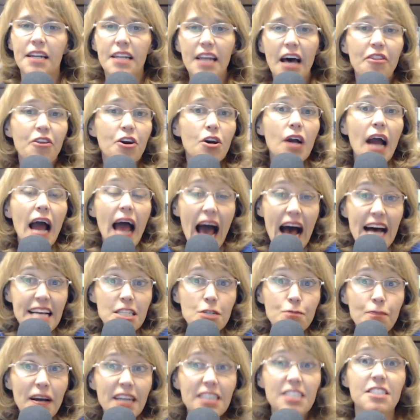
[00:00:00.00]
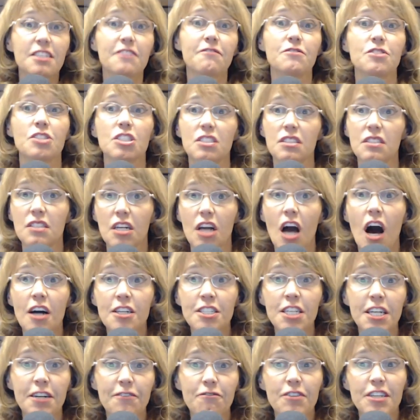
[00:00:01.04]
Another aspect of
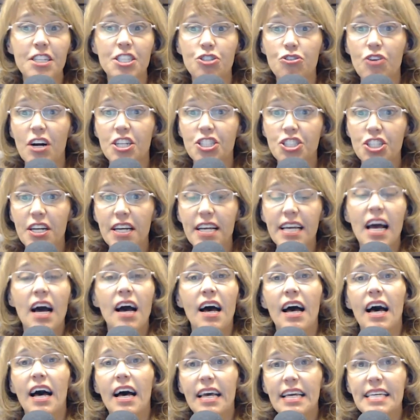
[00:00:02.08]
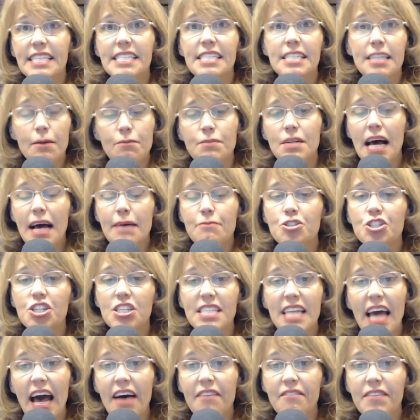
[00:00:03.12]
cognitive restructuring is sometimes
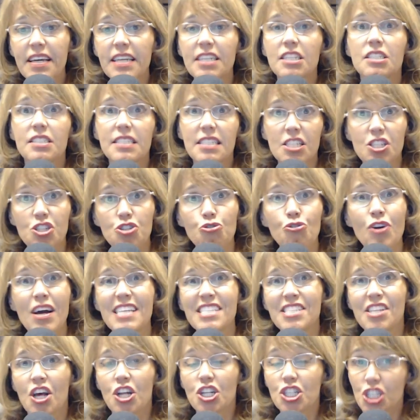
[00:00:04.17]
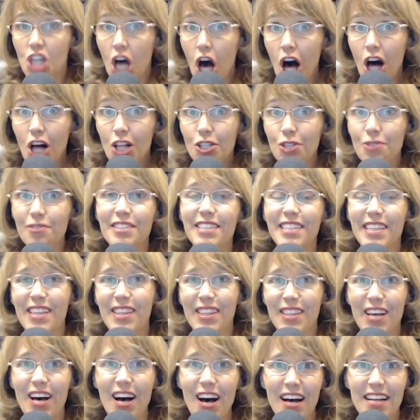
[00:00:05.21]
just having distress-tolerant
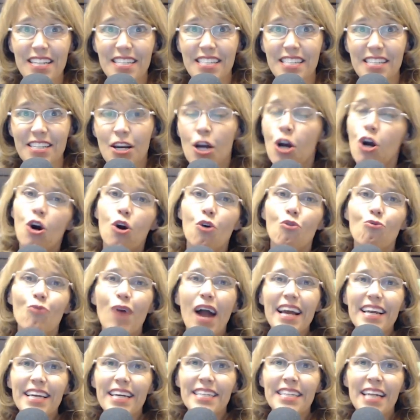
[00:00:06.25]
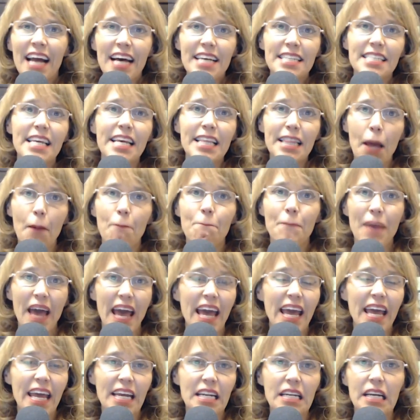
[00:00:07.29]
thoughts, recognizing that
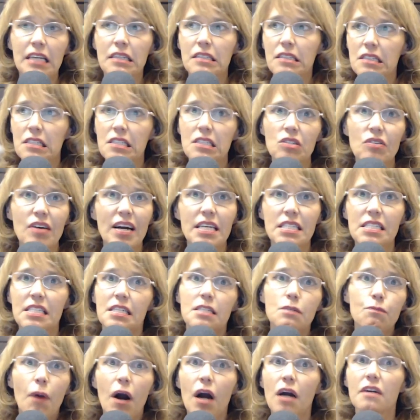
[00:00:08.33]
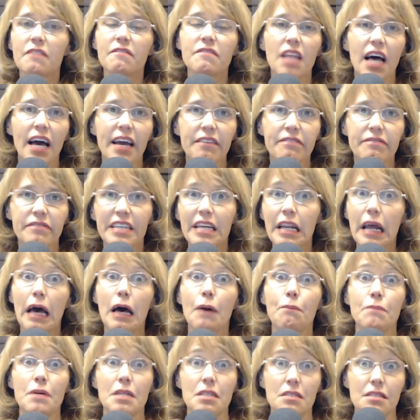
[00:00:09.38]
pain and distress is part of life. It
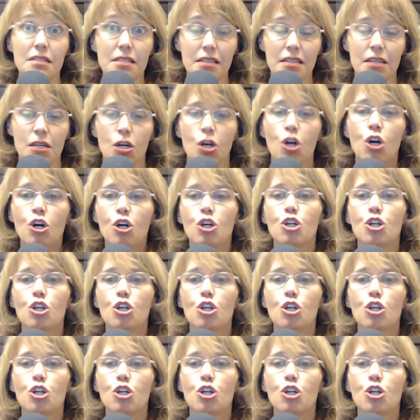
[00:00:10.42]
happens.